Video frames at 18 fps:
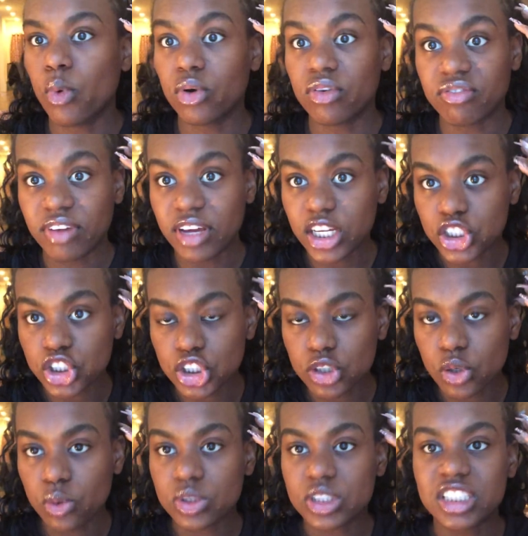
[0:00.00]

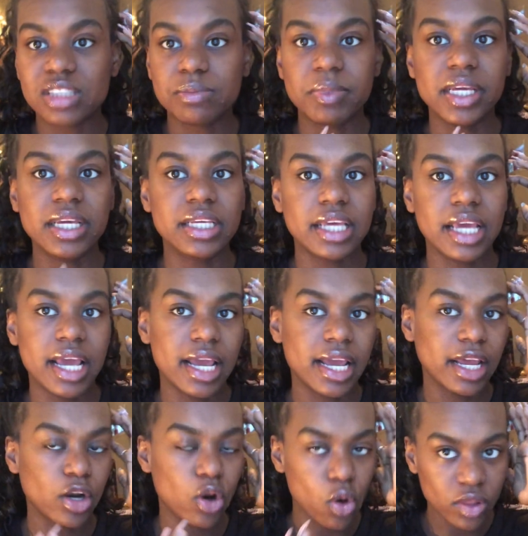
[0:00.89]
Motivational
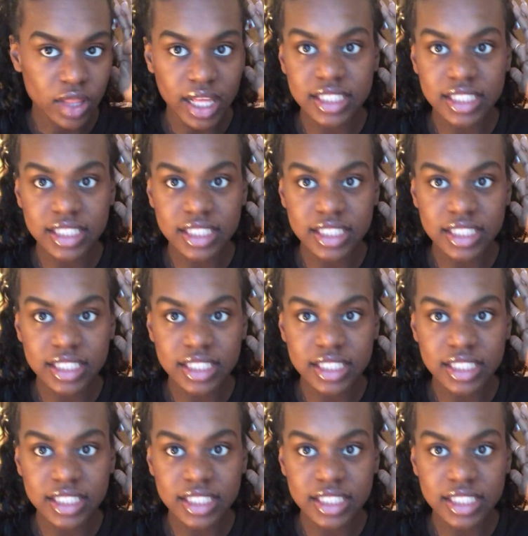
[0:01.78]
speaking and all